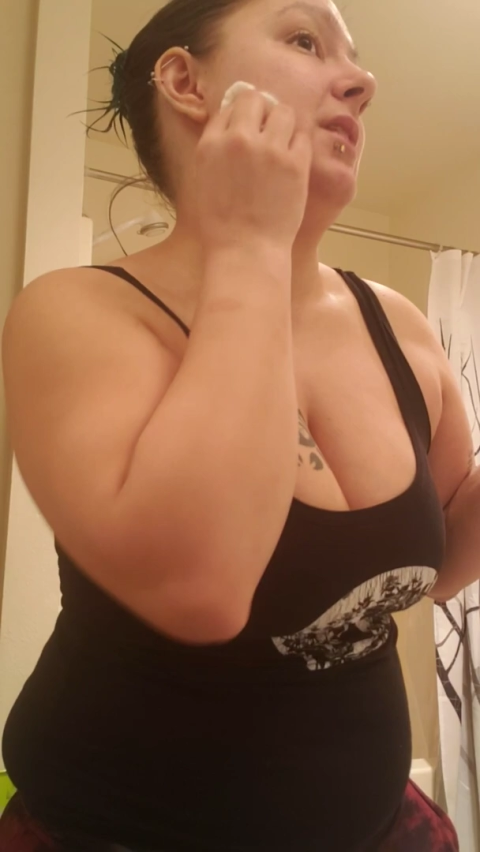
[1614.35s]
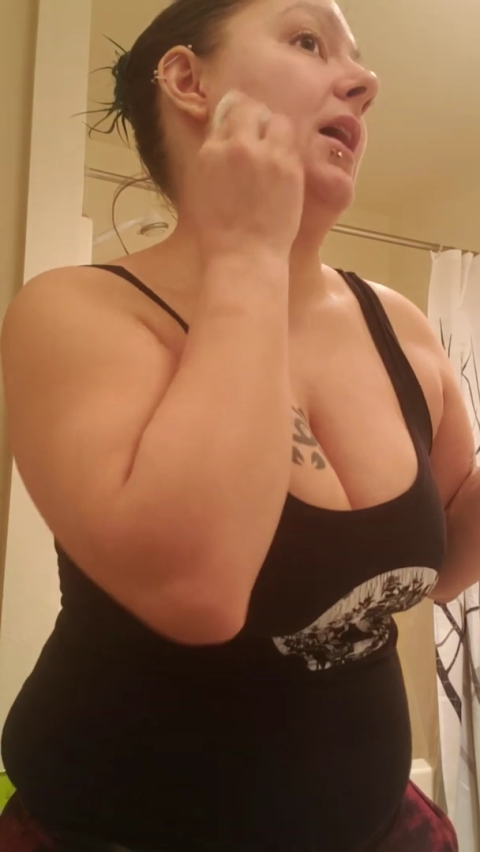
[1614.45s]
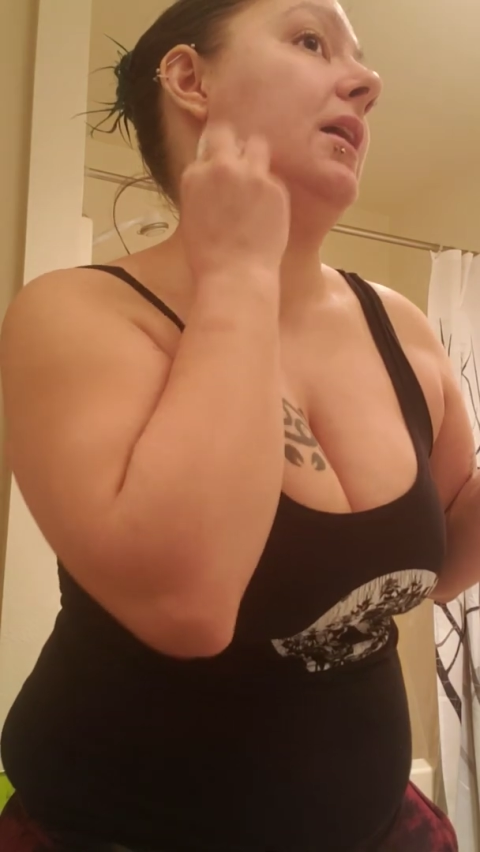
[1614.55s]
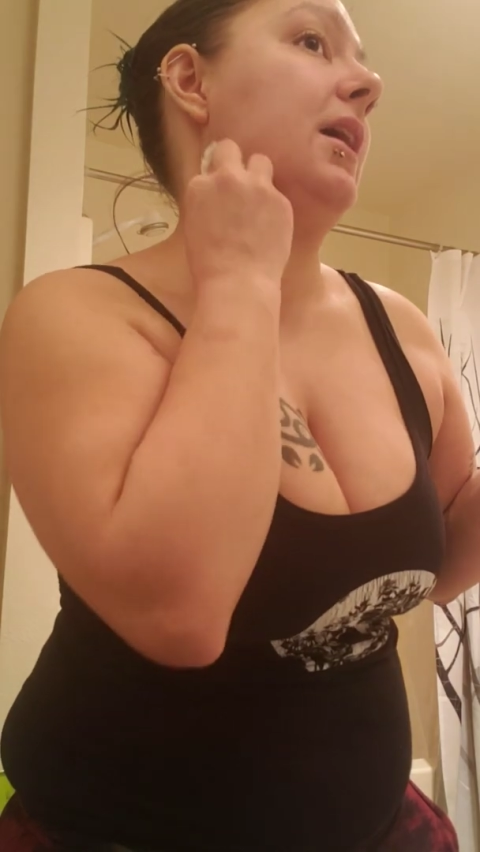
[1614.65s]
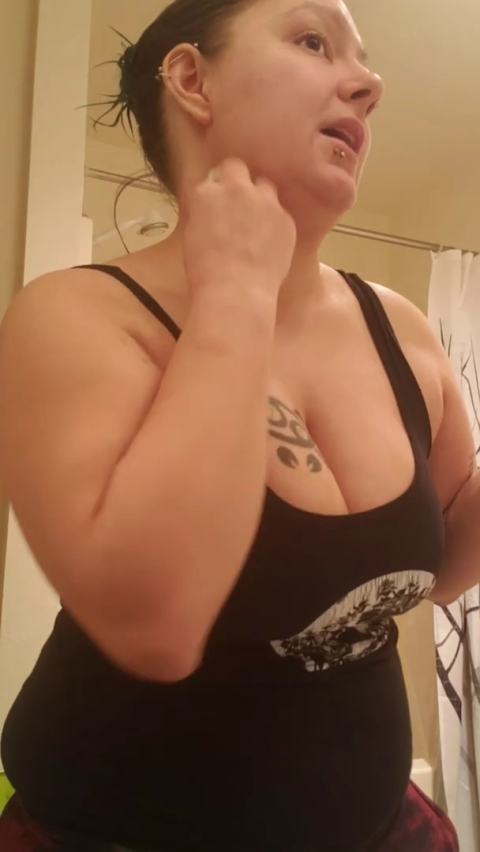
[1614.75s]

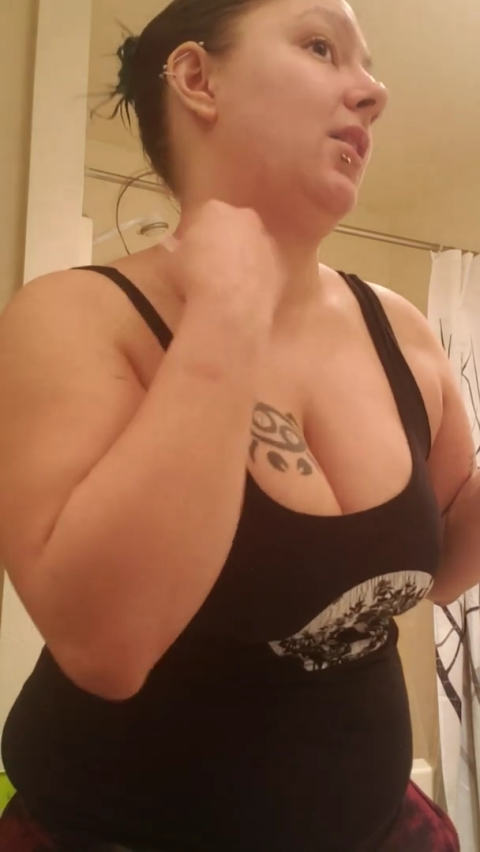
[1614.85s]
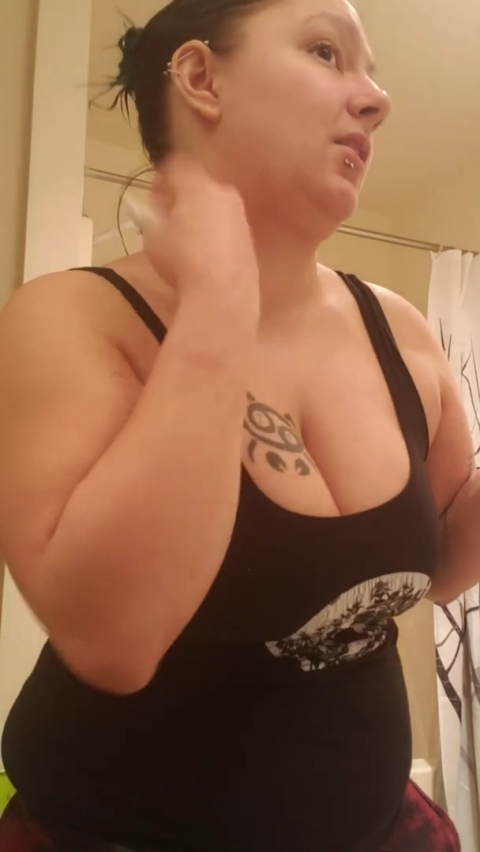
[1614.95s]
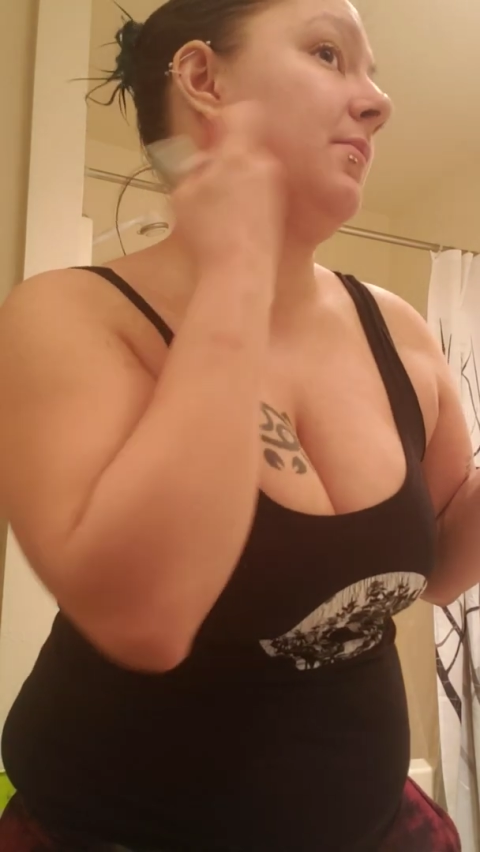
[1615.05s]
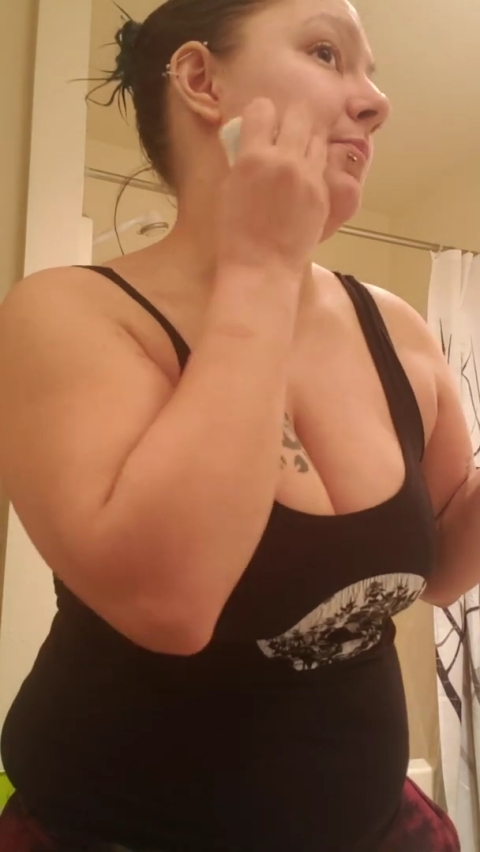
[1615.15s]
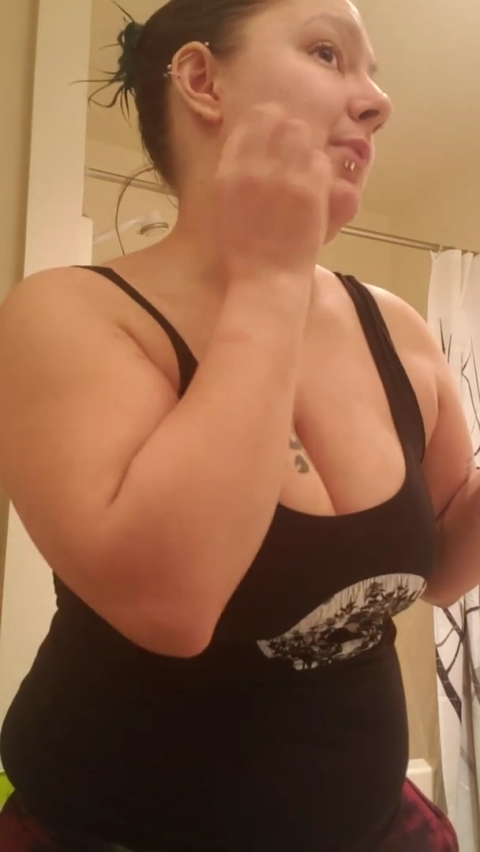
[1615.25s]
dyed
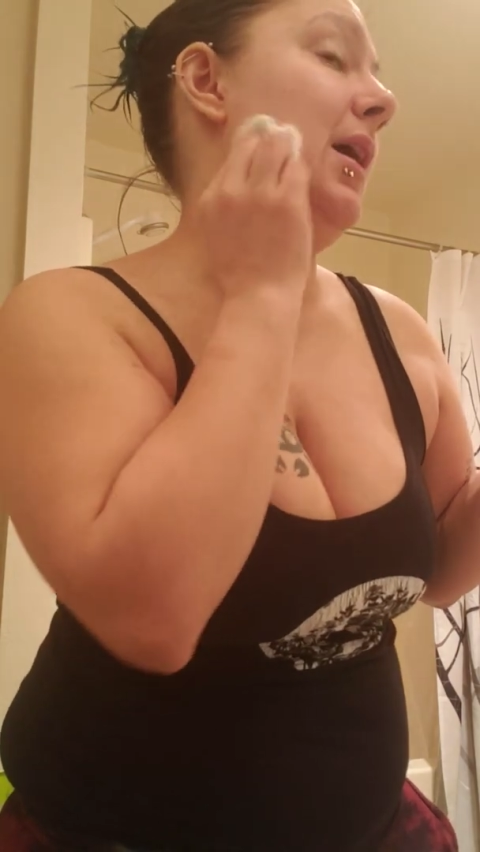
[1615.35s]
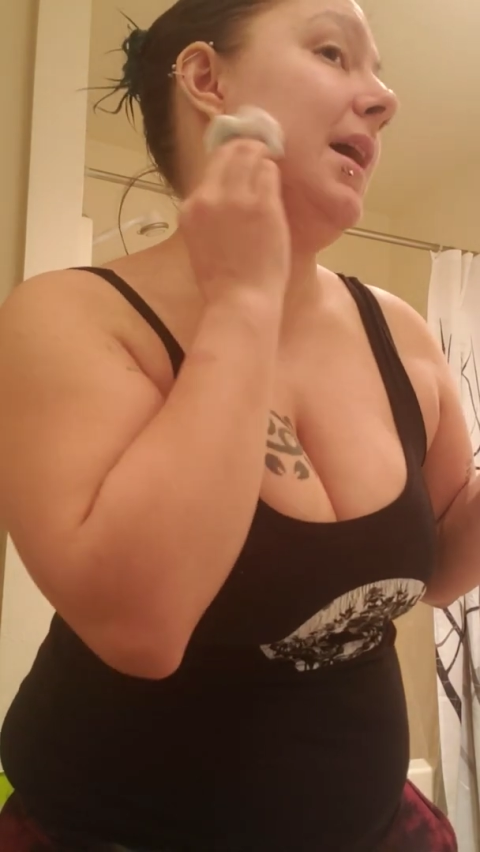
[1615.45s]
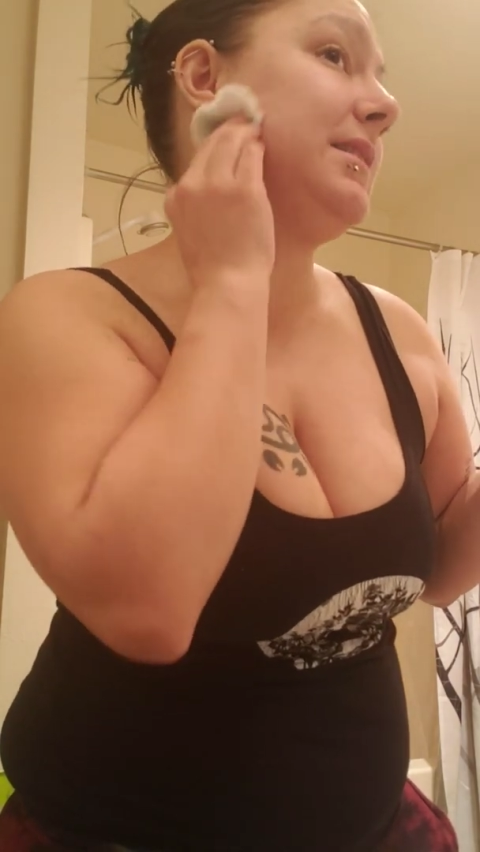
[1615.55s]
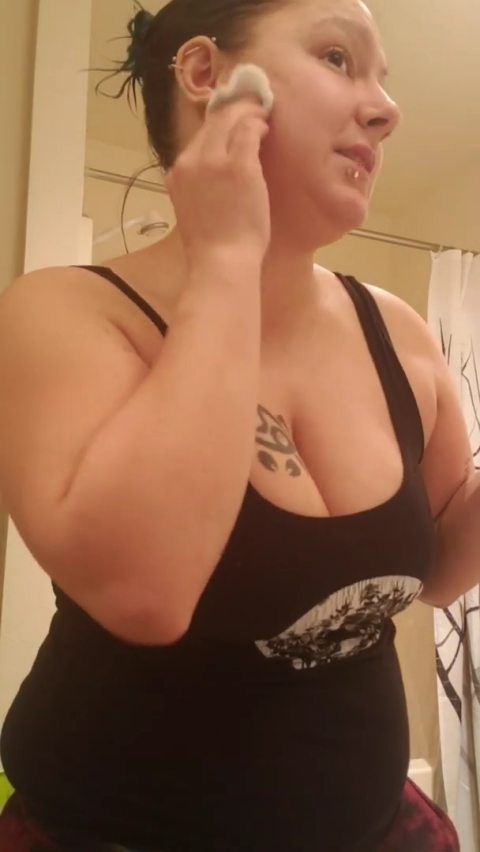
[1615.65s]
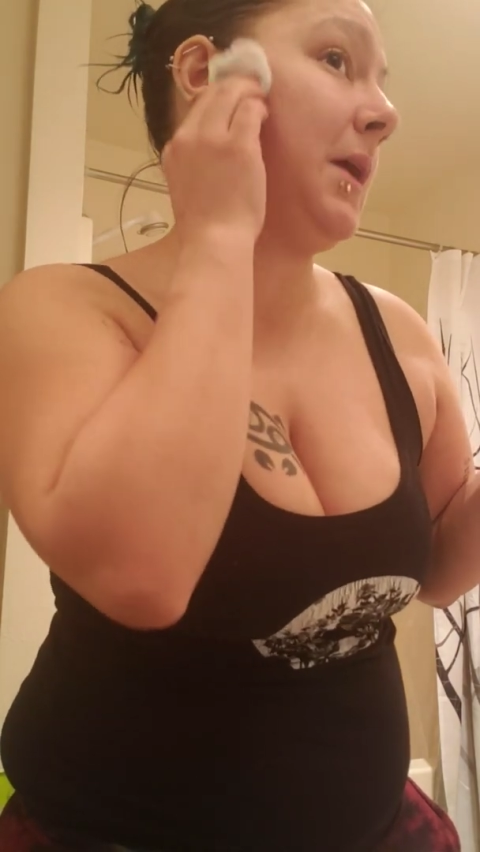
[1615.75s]
hair,
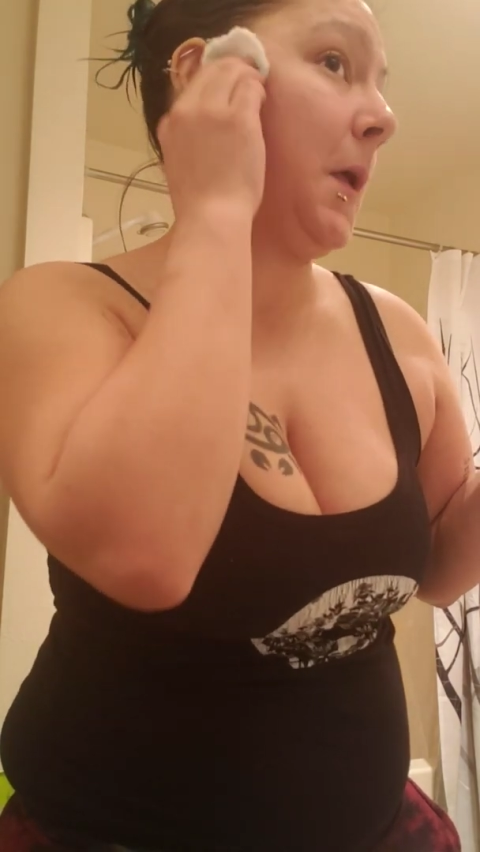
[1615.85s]
but